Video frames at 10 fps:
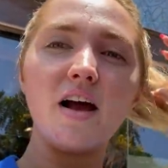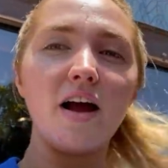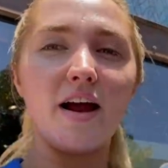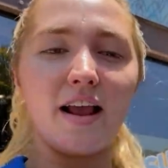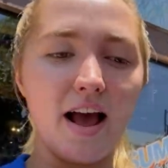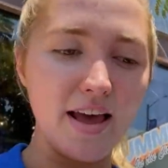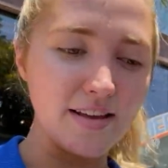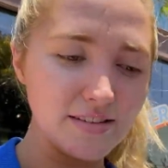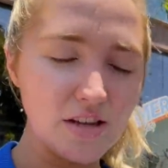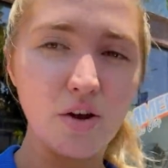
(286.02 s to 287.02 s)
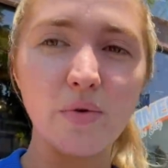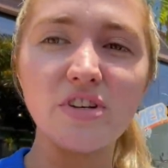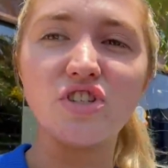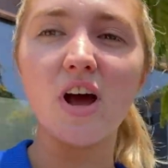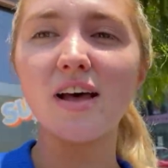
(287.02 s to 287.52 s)
All right guys, we
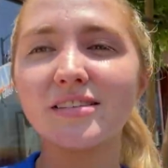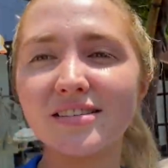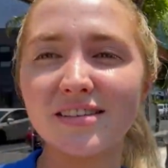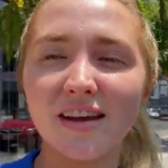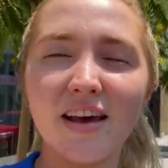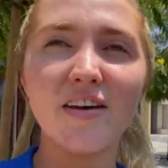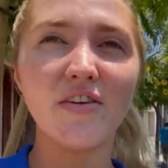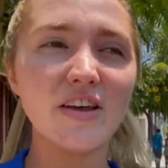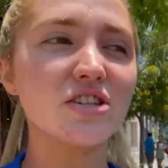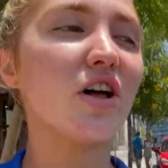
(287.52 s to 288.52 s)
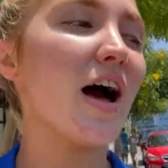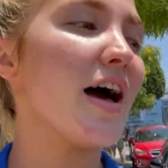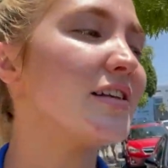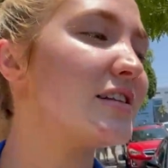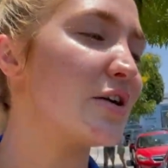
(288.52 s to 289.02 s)
just finished
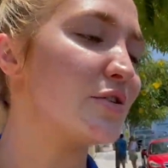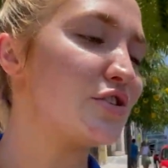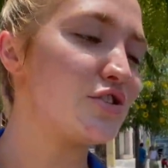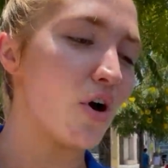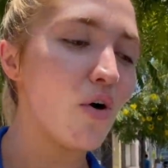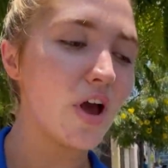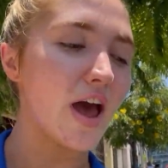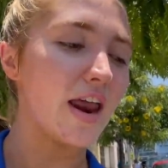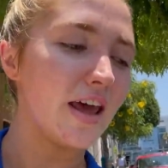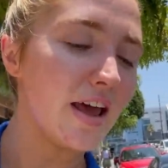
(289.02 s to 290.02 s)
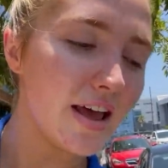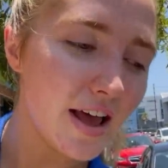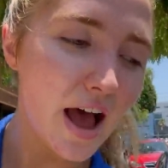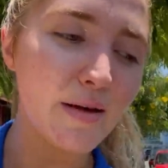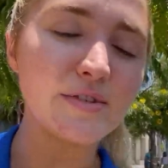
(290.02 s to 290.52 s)
class. It was so good.
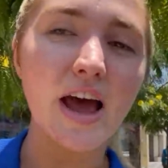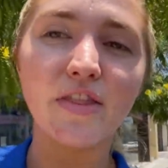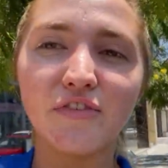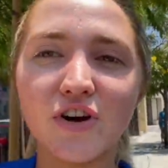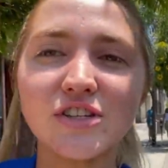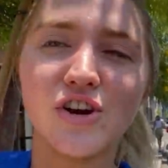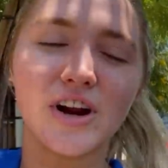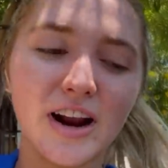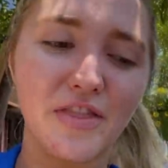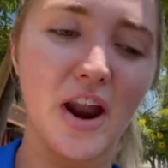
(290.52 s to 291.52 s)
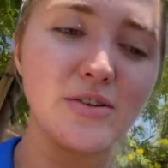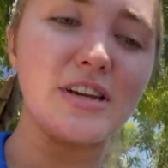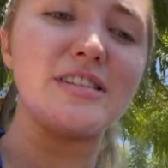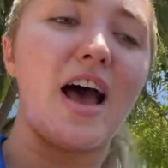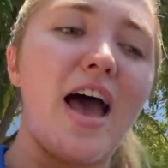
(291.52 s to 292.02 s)
I'm dead. The first circuit, I thought I was
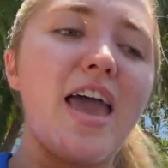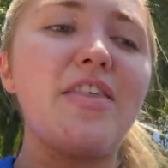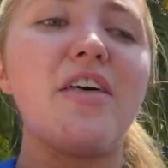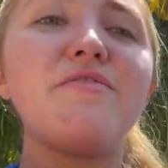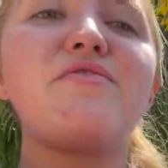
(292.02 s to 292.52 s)
gonna die. And then